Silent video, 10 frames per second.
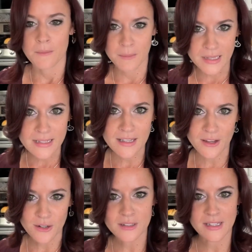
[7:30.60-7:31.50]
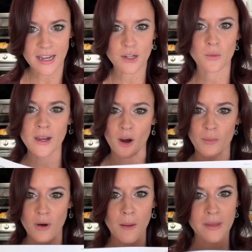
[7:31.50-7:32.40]
Please understand, we are
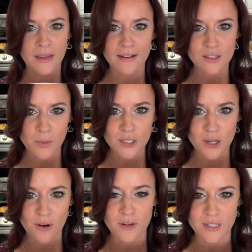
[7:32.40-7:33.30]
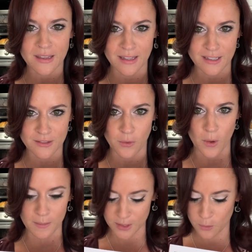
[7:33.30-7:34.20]
probably gonna switch over to this
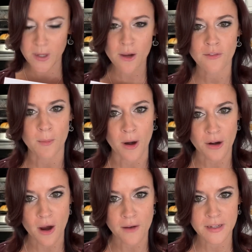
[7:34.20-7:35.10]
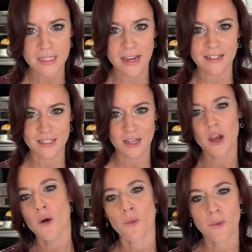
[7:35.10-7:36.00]
form. So we go from our coffee date,
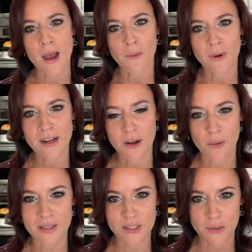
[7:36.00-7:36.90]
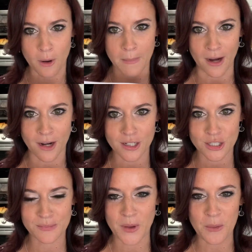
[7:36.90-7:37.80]
now we're gonna go into our
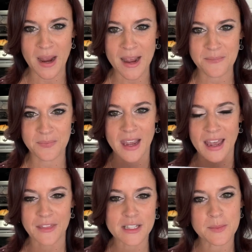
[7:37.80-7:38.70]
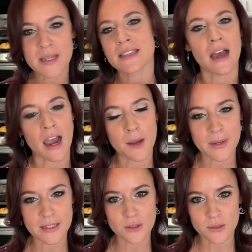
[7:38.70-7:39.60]
marriage, okay? And this means that I am
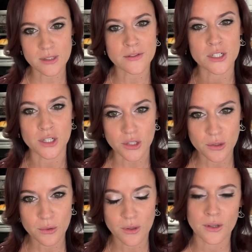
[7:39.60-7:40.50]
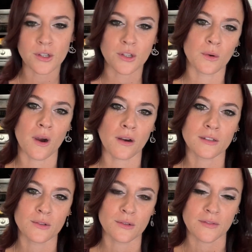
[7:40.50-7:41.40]
exclusive to you, you are
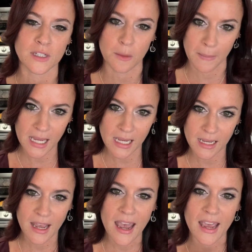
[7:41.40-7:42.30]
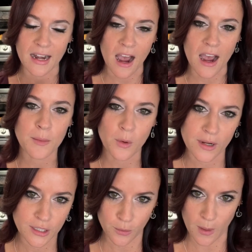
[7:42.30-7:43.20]
exclusive to me, and I am
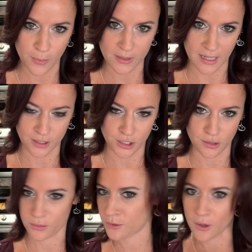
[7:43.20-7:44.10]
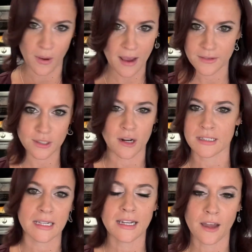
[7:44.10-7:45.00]
going to represent you. You don't have to talk
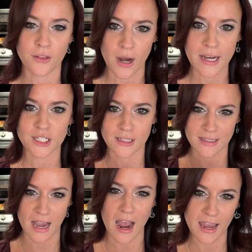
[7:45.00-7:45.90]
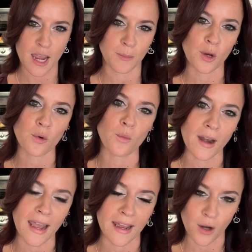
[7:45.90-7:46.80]
to any other agents, I am your
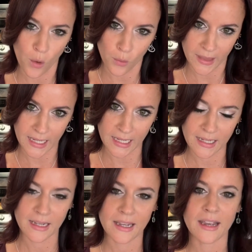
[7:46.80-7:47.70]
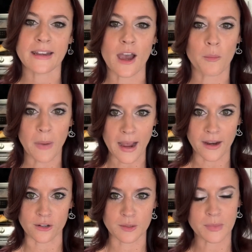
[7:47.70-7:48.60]
one and only. Now
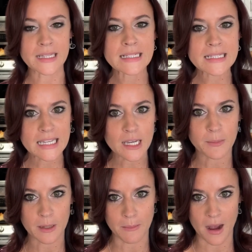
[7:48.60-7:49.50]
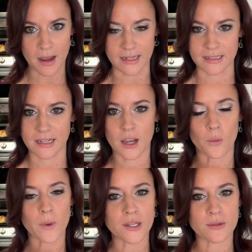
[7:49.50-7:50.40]
buyers, please keep in mind,
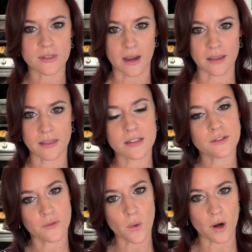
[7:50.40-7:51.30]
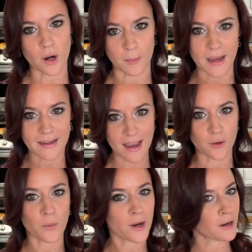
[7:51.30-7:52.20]
when you sign this form,
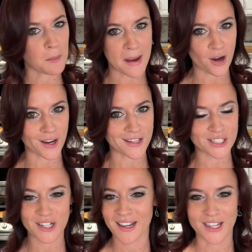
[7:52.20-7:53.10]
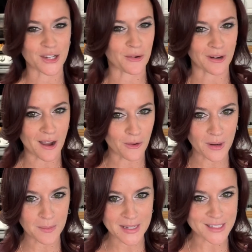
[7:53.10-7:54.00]
again, we're in a marriage. You are not
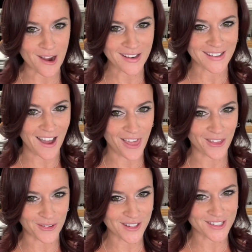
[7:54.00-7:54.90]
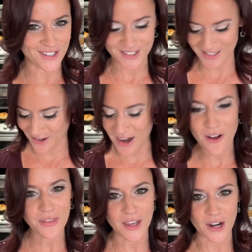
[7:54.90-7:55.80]
going to be talking to other realtors that are
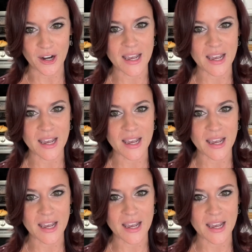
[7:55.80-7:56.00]
out there.